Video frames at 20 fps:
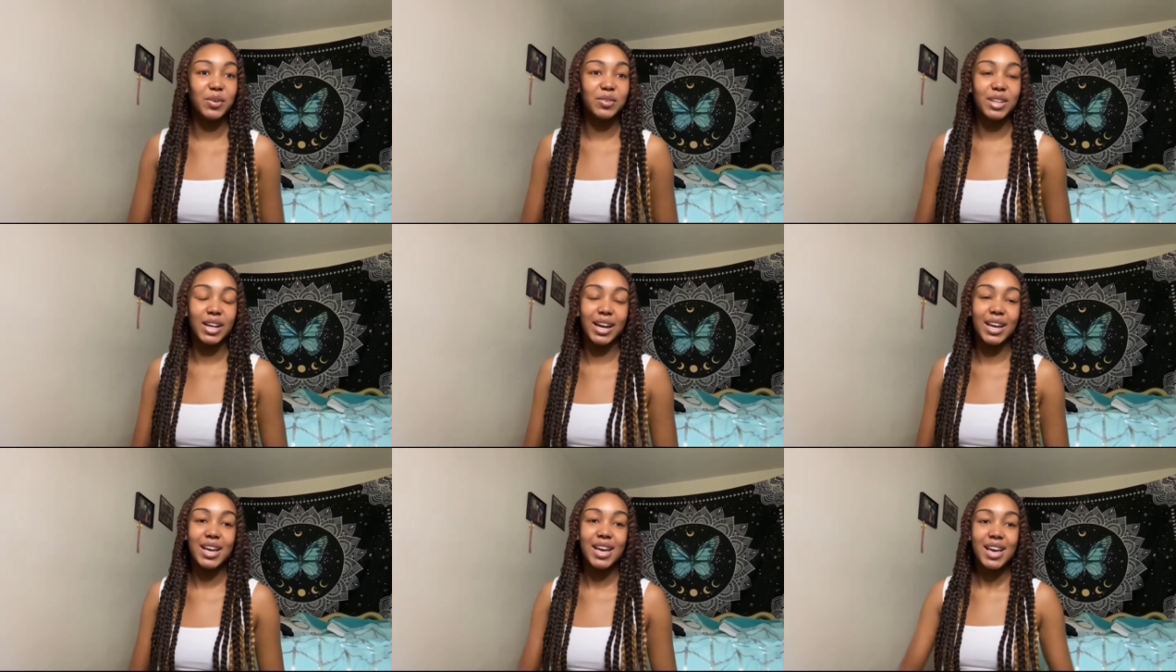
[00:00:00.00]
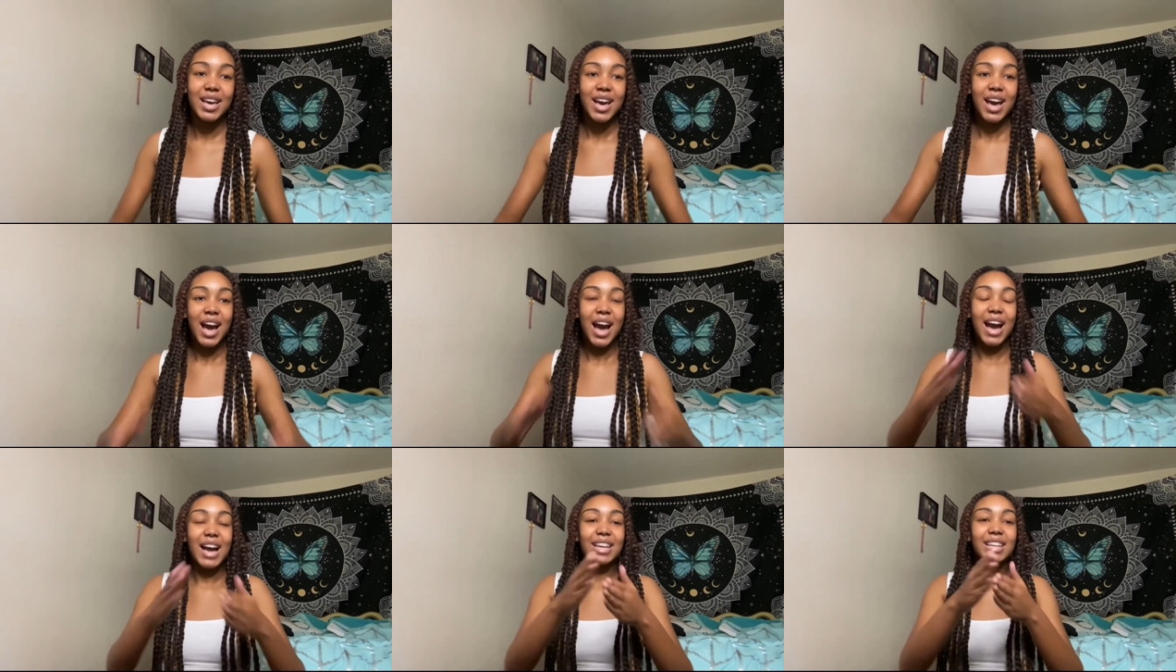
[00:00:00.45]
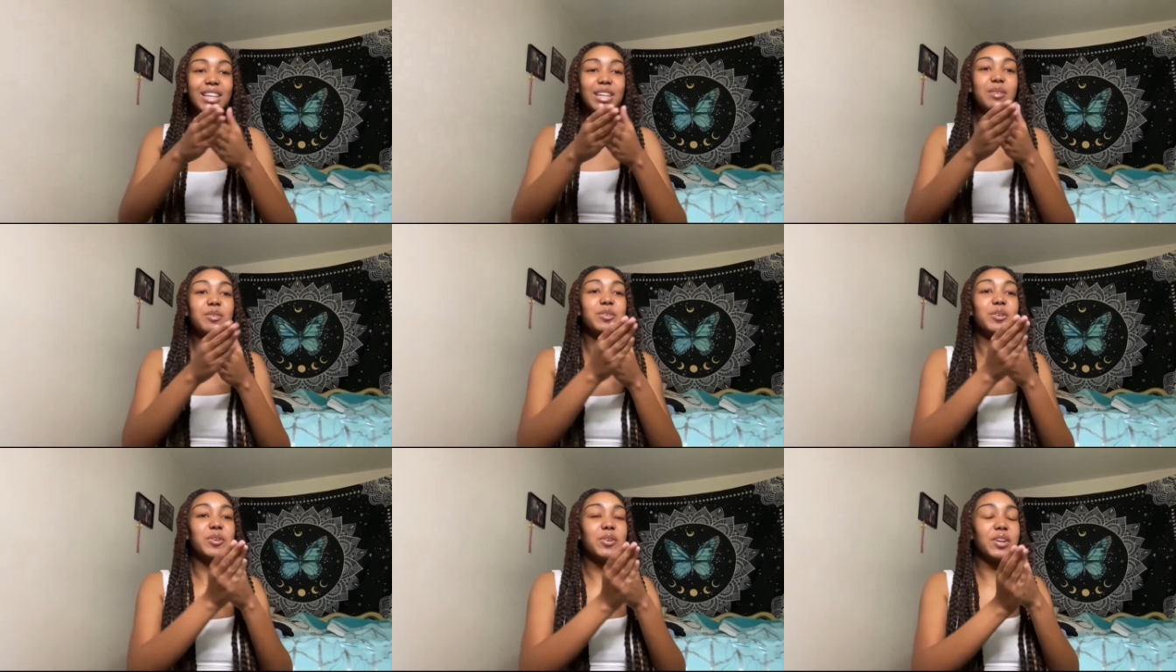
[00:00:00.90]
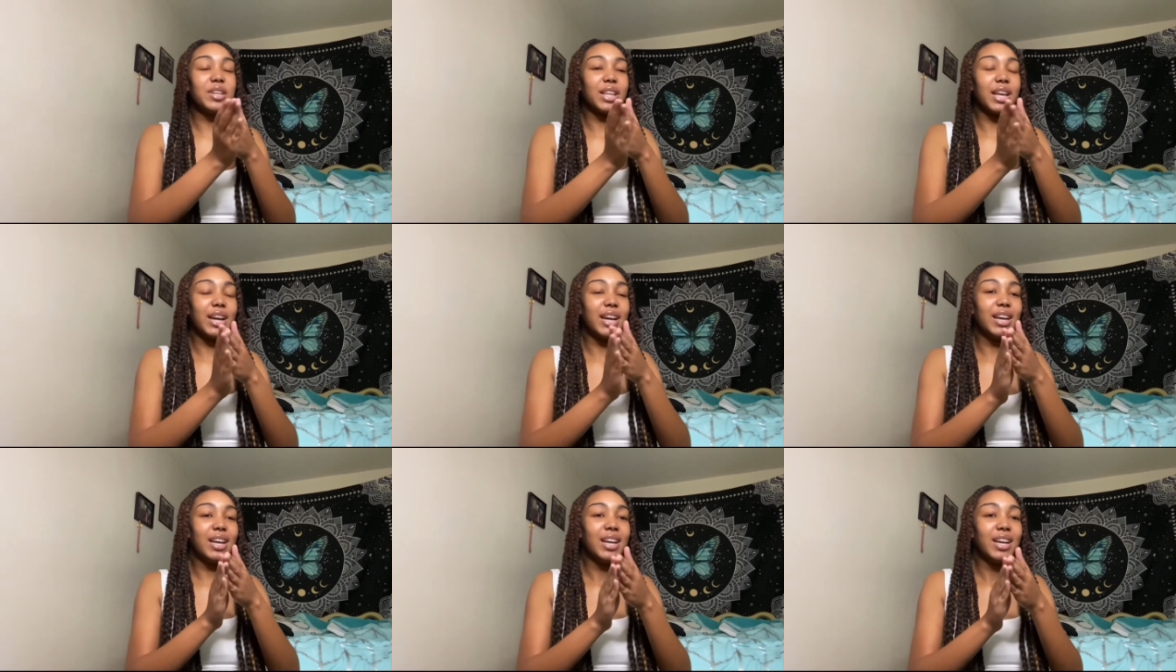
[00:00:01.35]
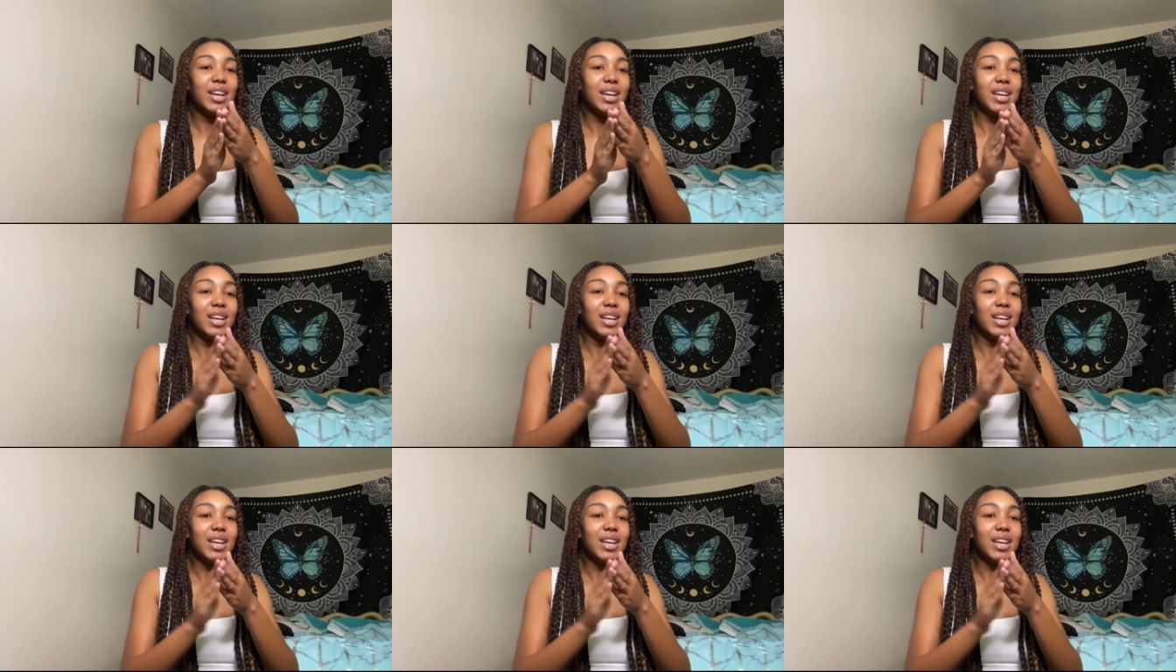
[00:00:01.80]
Like, I keep going, like,